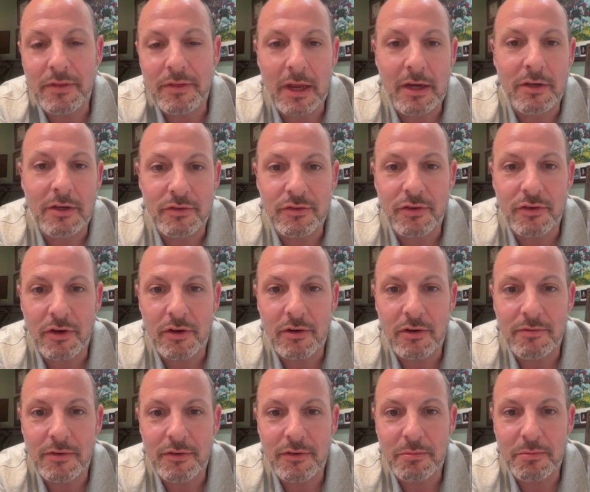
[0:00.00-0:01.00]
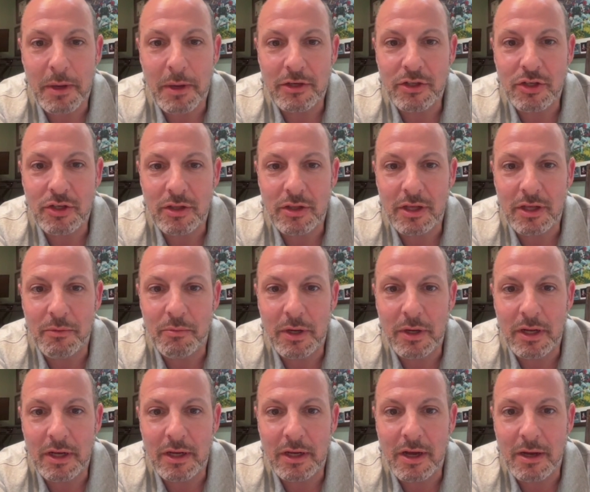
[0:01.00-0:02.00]
they deserve, especially
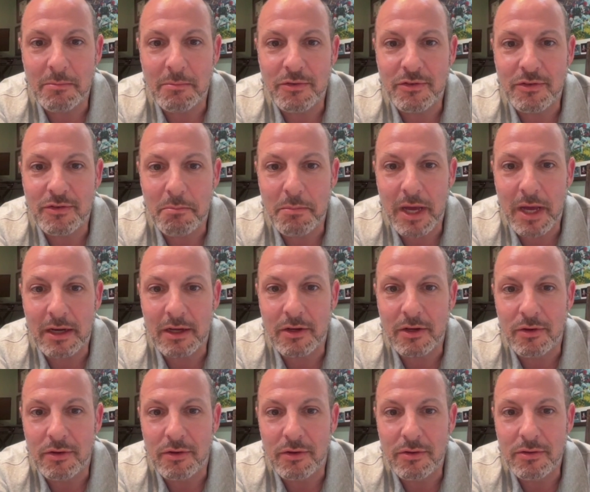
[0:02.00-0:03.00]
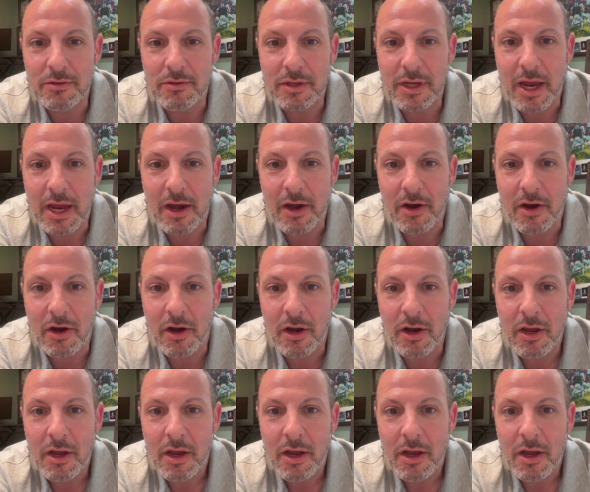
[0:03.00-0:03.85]
when it comes to medical care.